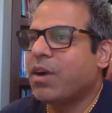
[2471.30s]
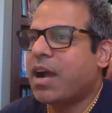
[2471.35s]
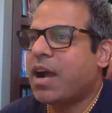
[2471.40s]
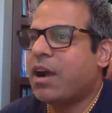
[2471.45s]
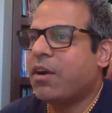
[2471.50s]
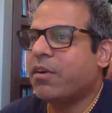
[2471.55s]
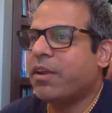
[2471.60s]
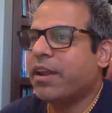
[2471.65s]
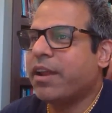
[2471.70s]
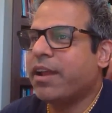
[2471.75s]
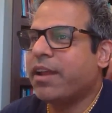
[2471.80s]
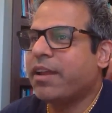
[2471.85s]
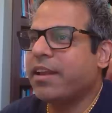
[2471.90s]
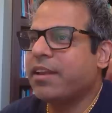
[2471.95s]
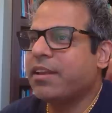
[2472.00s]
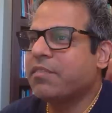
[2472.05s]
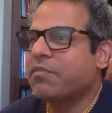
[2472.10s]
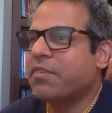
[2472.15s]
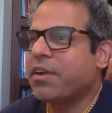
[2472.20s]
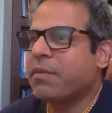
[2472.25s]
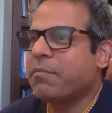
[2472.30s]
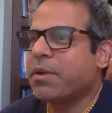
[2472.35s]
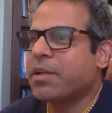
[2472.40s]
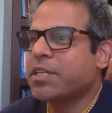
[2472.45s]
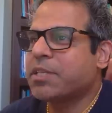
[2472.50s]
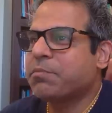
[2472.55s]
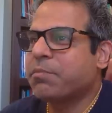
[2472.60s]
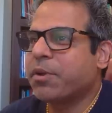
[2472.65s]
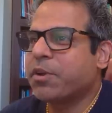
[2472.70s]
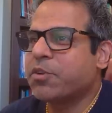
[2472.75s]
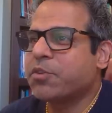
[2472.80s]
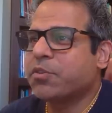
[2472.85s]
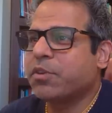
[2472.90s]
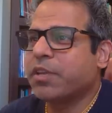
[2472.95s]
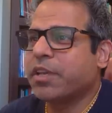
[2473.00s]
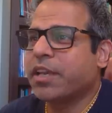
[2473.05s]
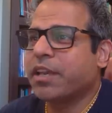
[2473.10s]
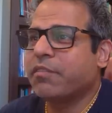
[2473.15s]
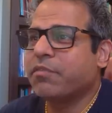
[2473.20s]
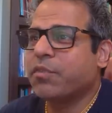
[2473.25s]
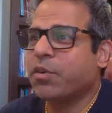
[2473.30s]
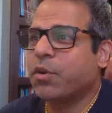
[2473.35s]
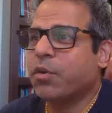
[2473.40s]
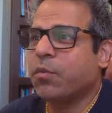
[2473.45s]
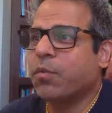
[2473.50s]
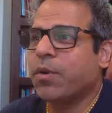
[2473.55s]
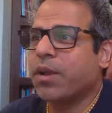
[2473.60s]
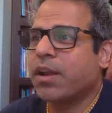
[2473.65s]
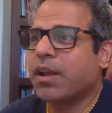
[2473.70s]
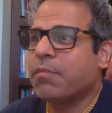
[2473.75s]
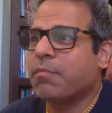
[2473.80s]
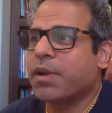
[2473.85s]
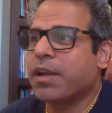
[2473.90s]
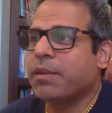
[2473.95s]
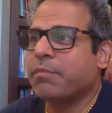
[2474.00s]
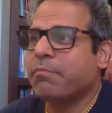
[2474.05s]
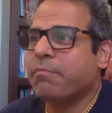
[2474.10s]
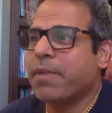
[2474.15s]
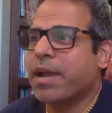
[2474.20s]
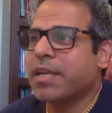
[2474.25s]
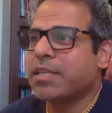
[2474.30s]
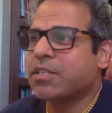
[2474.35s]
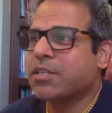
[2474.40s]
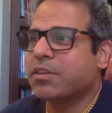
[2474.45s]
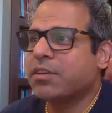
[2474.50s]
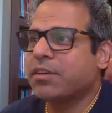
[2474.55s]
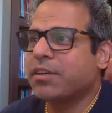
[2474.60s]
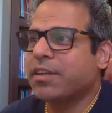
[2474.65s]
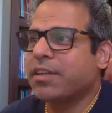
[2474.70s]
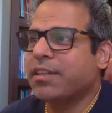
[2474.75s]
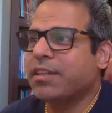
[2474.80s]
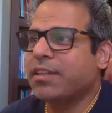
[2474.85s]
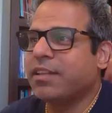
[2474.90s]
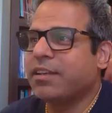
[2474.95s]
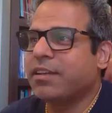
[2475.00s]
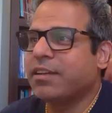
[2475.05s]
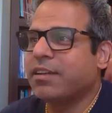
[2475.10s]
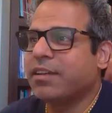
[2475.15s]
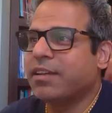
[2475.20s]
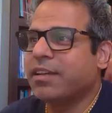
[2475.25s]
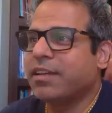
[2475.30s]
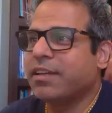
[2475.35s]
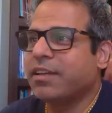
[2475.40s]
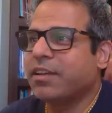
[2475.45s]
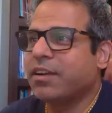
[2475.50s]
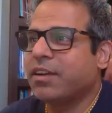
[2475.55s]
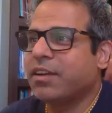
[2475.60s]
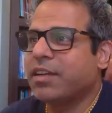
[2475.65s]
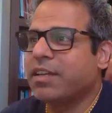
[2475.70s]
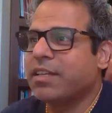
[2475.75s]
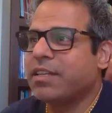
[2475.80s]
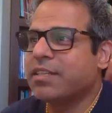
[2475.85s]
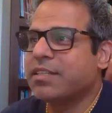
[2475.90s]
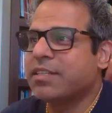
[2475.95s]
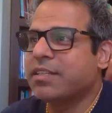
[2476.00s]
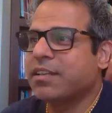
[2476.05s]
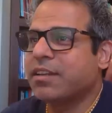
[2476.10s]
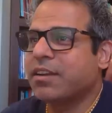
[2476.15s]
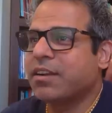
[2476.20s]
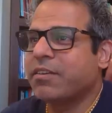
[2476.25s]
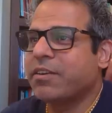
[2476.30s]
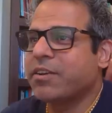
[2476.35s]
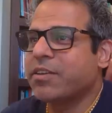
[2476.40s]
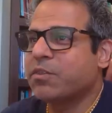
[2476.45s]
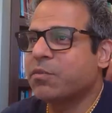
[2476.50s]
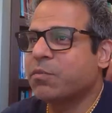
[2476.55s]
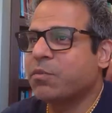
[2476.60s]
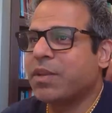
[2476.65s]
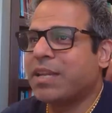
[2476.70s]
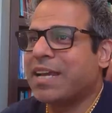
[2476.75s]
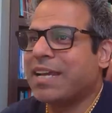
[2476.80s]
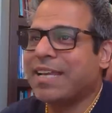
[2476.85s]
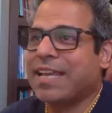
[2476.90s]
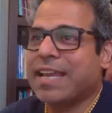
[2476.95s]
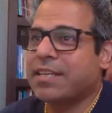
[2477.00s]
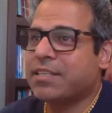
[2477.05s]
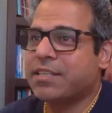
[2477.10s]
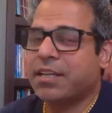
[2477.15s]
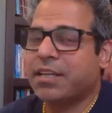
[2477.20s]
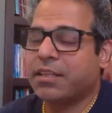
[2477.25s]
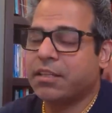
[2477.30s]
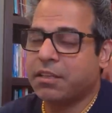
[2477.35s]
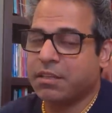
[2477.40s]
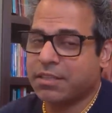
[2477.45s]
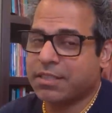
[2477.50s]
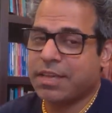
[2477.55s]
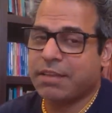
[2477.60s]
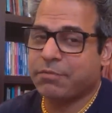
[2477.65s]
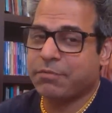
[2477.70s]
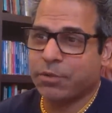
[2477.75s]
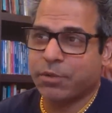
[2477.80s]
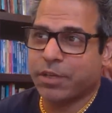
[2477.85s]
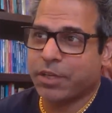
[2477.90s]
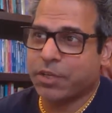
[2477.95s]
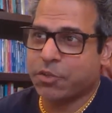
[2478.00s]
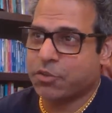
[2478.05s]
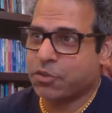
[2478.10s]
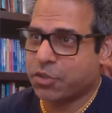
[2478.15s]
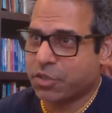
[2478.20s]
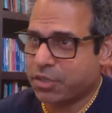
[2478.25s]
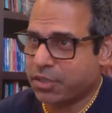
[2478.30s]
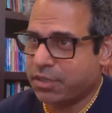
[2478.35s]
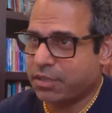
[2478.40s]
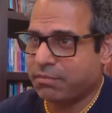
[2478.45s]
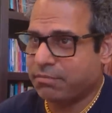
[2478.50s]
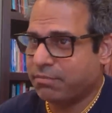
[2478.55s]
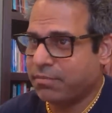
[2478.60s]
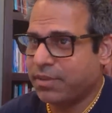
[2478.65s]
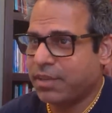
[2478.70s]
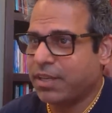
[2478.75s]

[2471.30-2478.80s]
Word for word: How can I identify my spiritual gift or what I might master in the in, in this incarnation? Well, I can't tell you because I have to look at your chart.